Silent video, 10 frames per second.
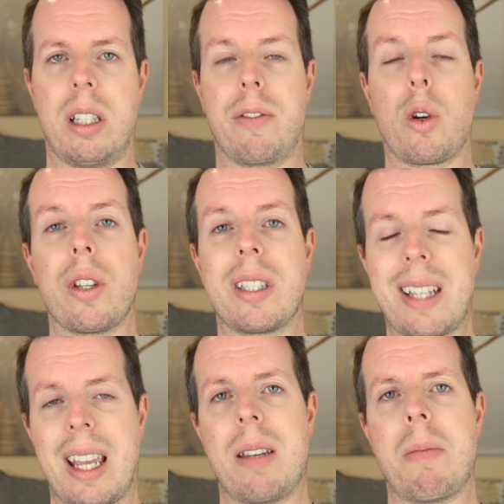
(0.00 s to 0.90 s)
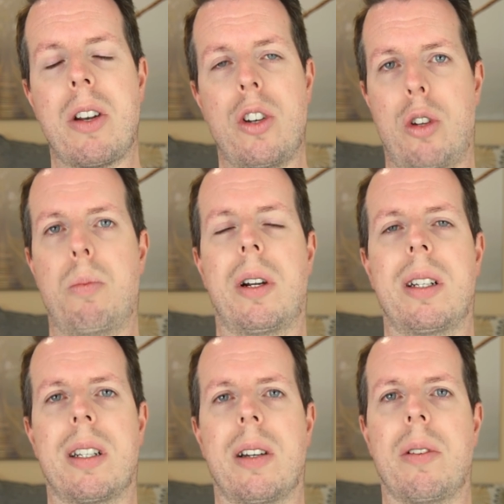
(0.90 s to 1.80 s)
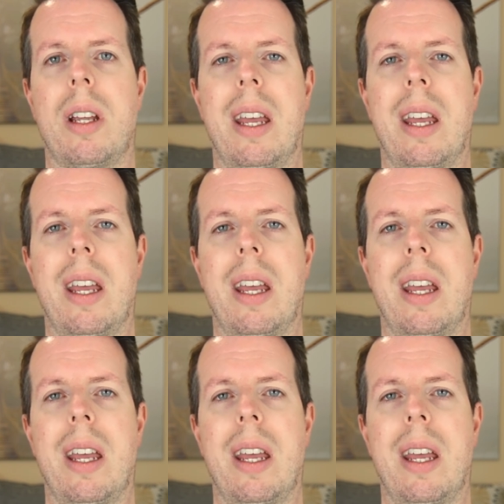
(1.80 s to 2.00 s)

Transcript: They've got the same note breakdown,